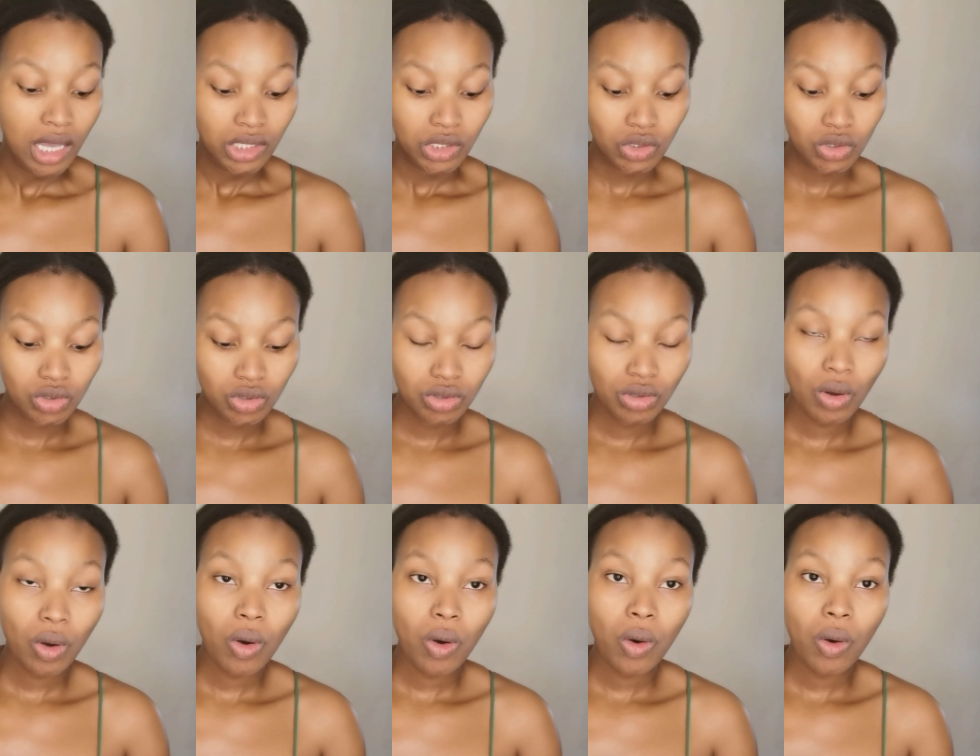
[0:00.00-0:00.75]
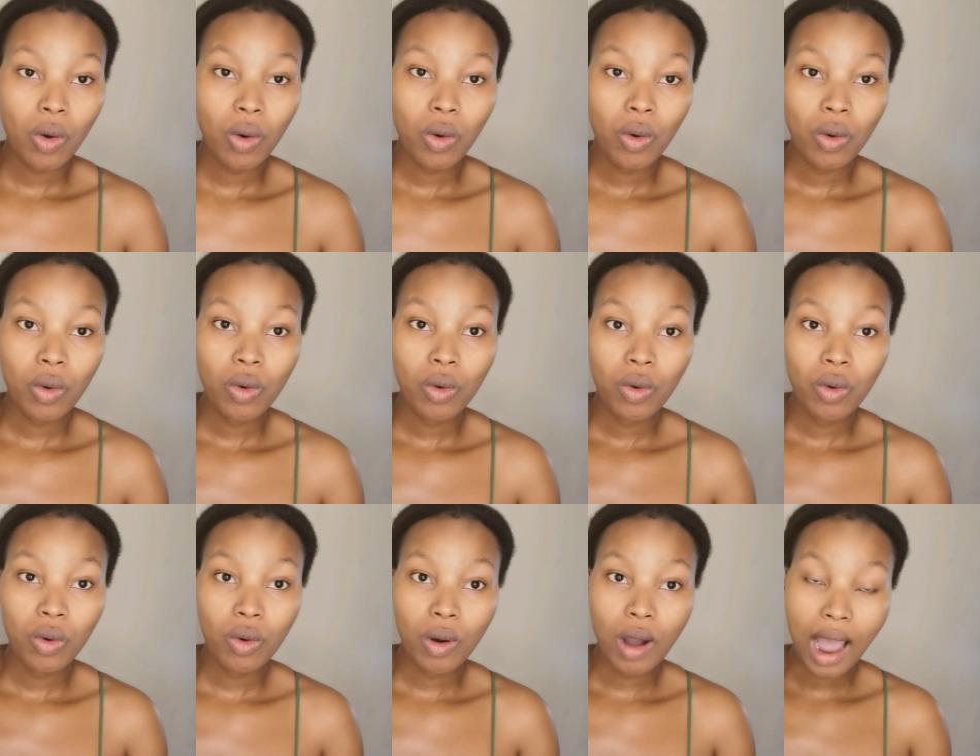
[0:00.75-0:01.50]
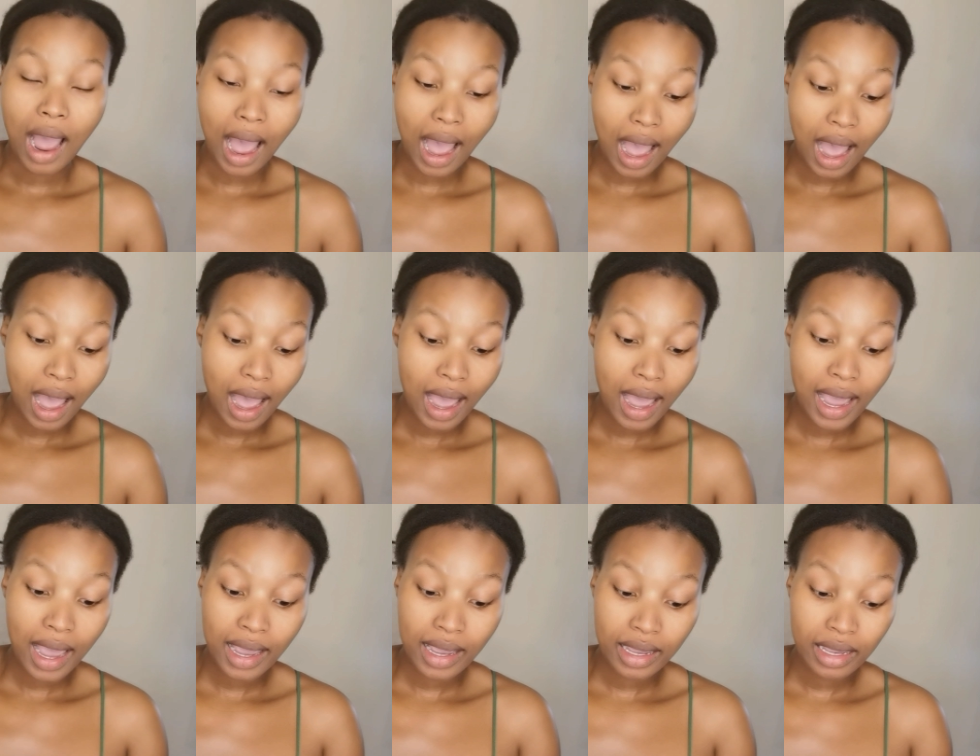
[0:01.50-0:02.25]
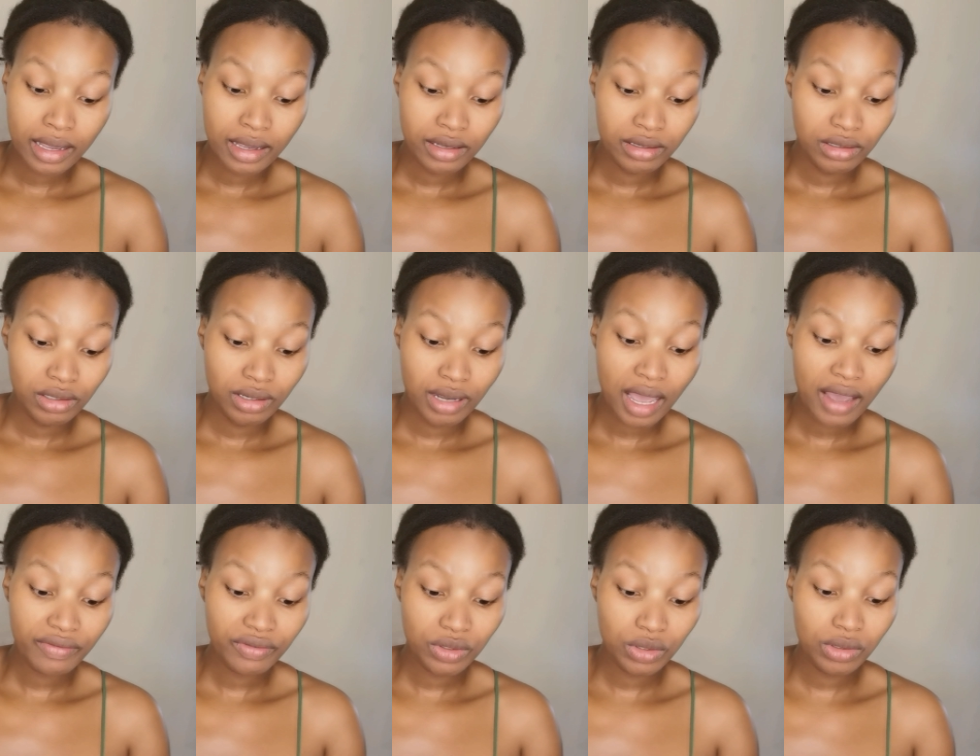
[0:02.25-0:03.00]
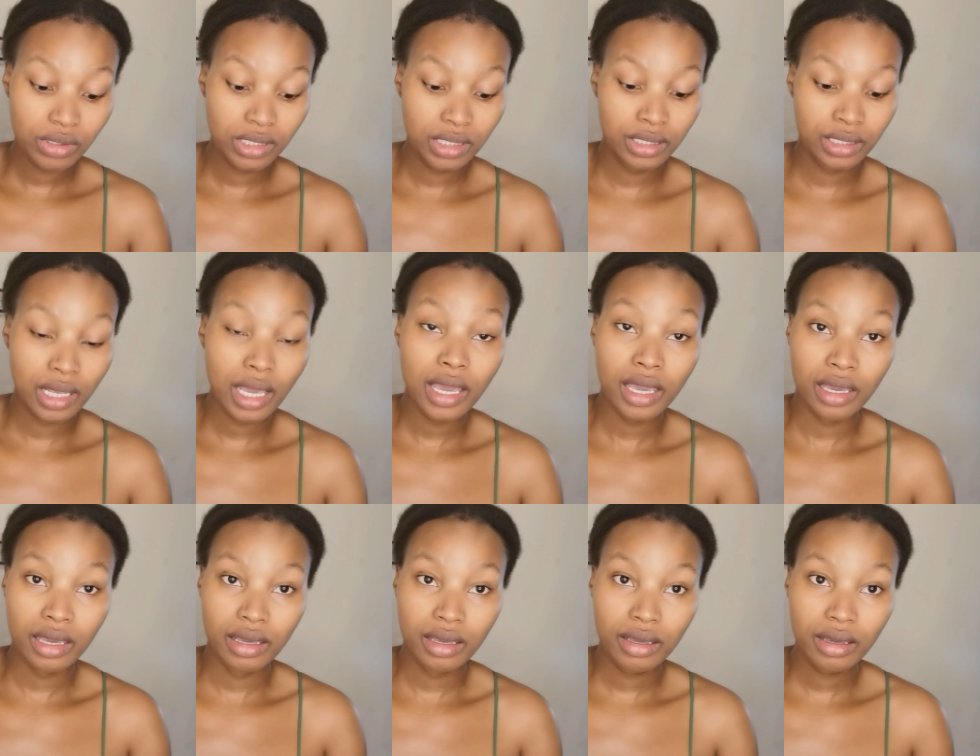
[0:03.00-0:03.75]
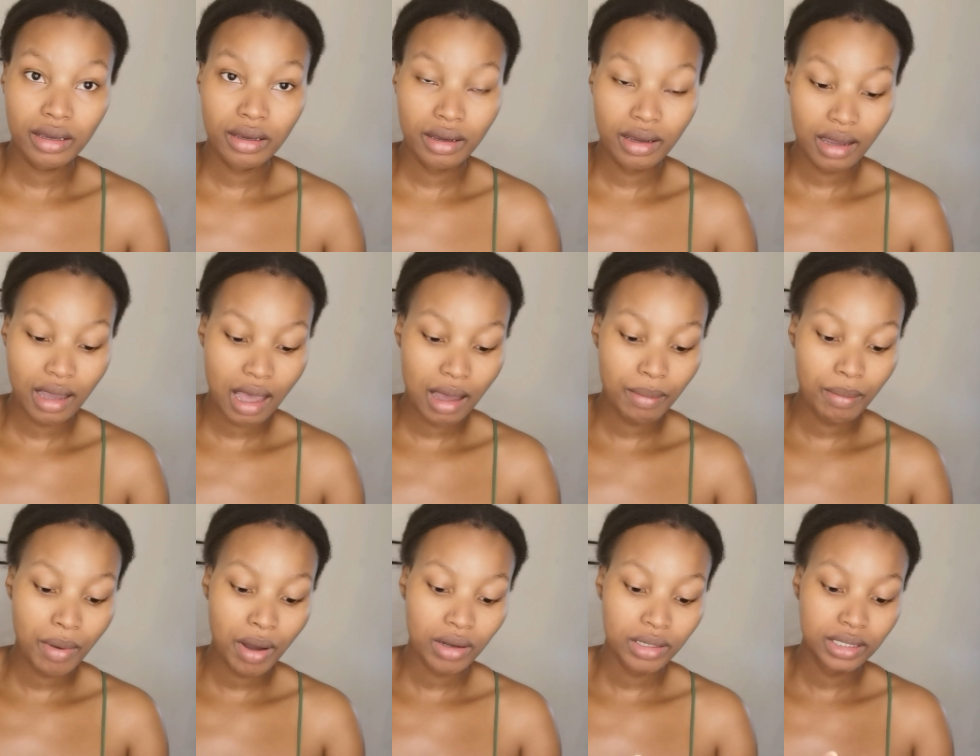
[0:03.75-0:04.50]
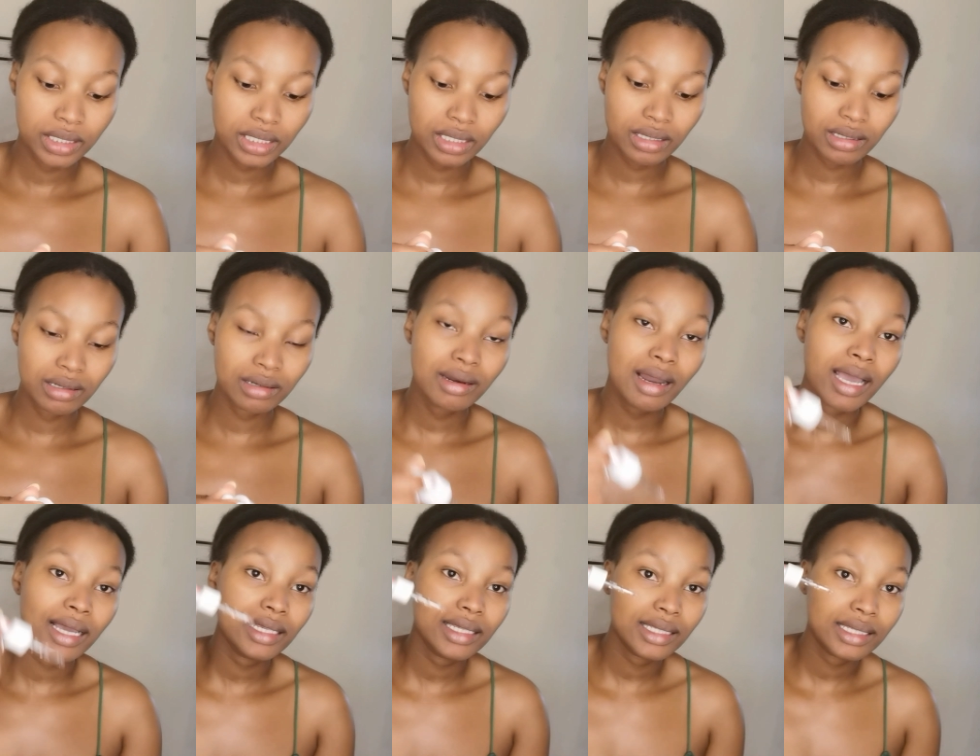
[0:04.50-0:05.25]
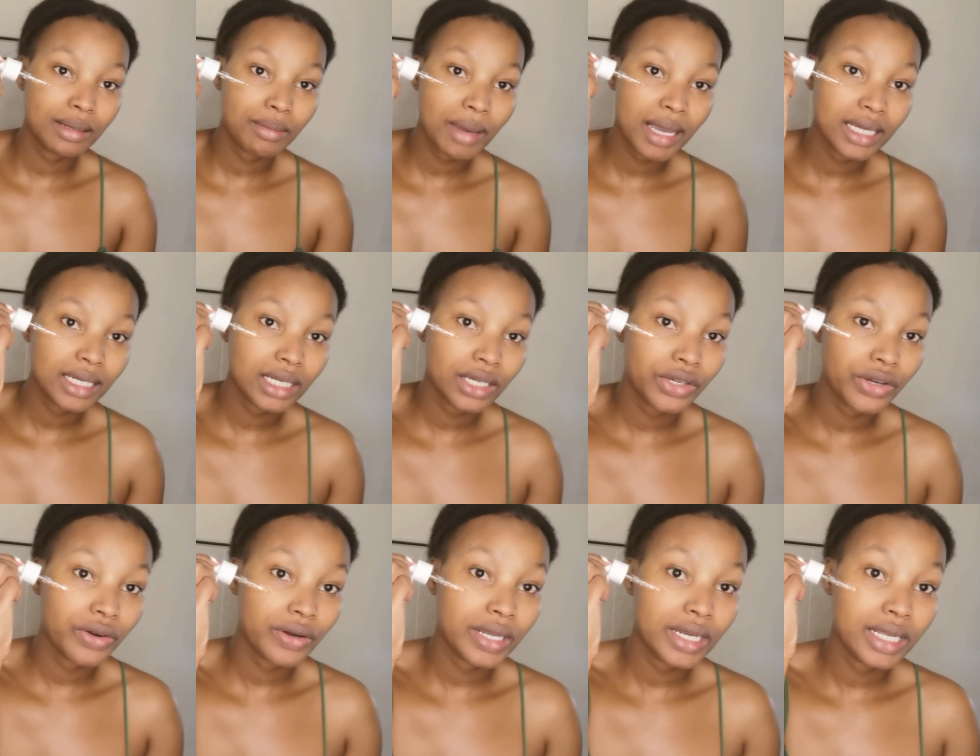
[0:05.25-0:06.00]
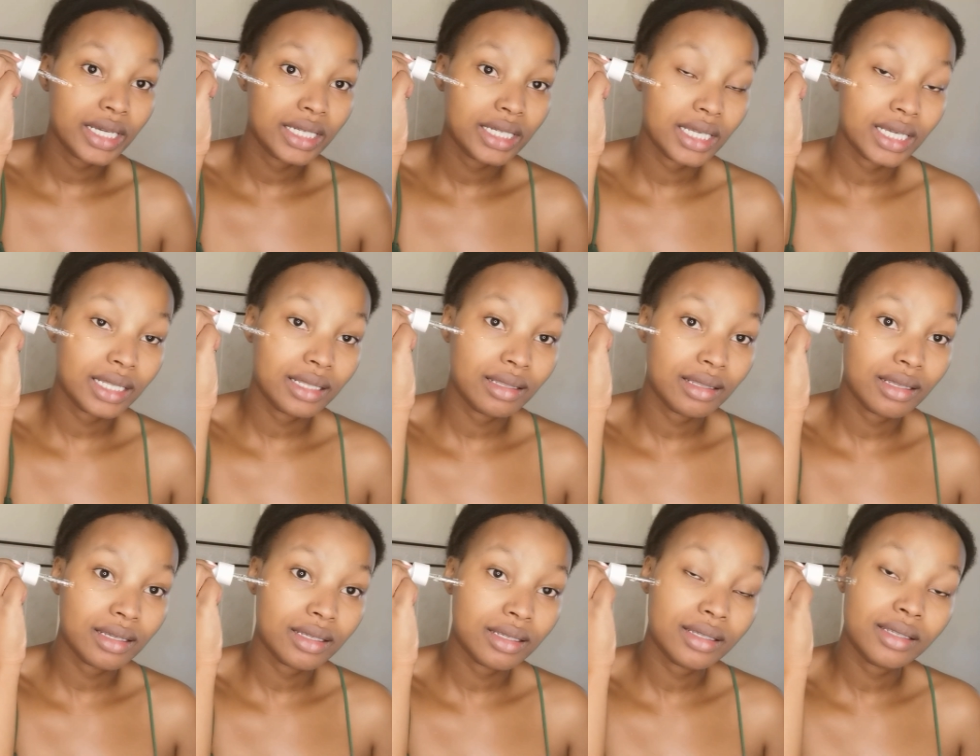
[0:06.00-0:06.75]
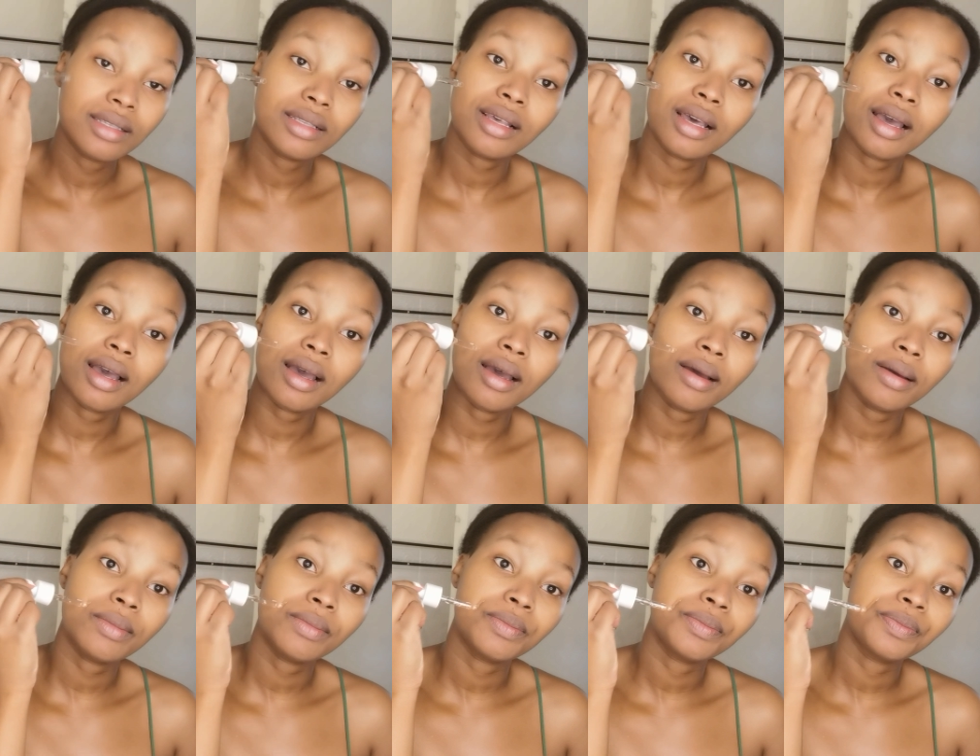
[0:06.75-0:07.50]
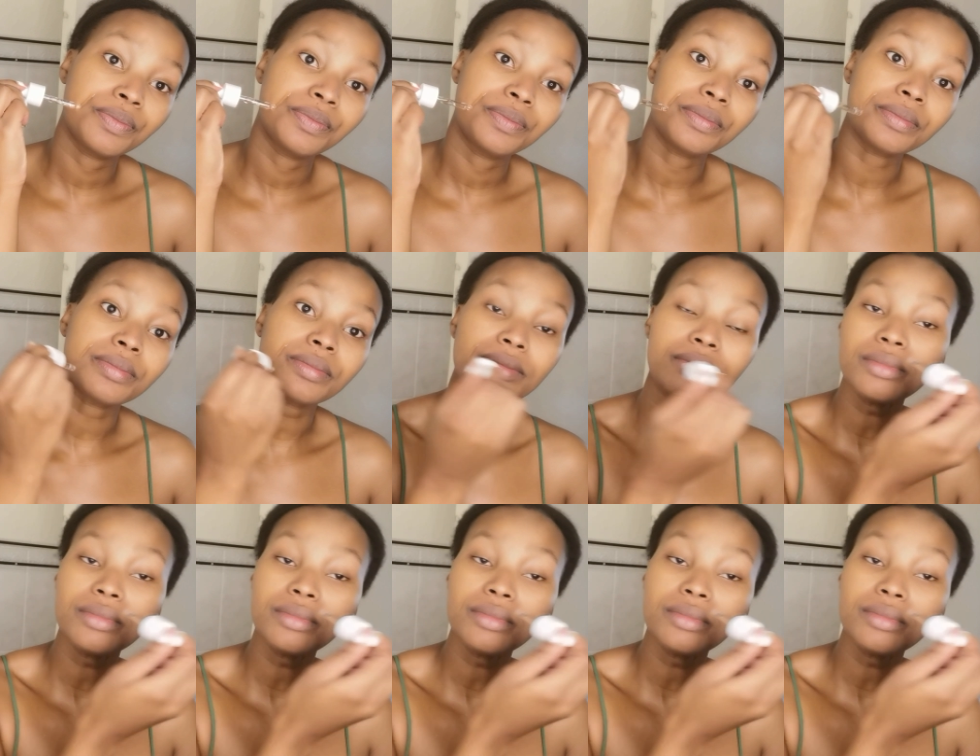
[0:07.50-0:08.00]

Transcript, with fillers: So I have to say about the niacinamide ingredient in this um,